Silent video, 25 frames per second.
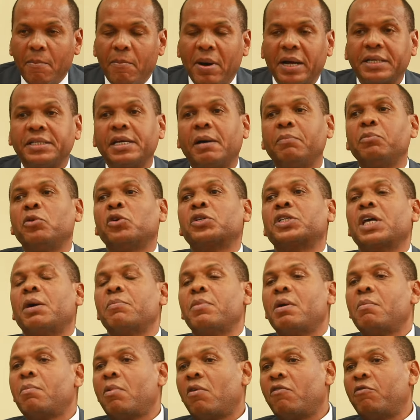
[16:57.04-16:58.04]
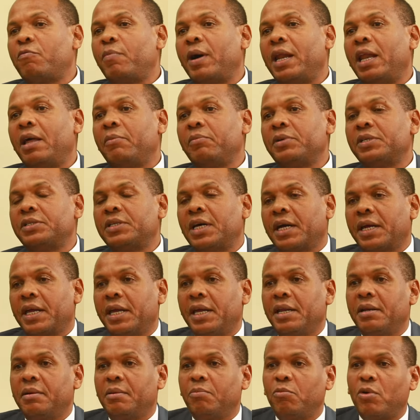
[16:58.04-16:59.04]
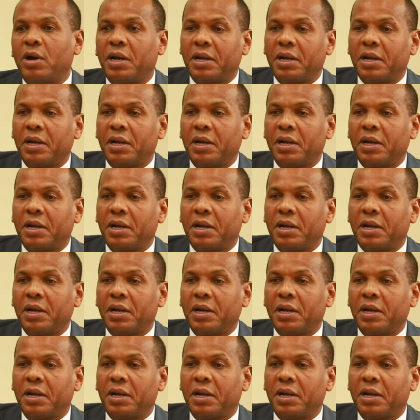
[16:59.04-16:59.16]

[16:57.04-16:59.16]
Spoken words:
But I'm not a member of parliament again,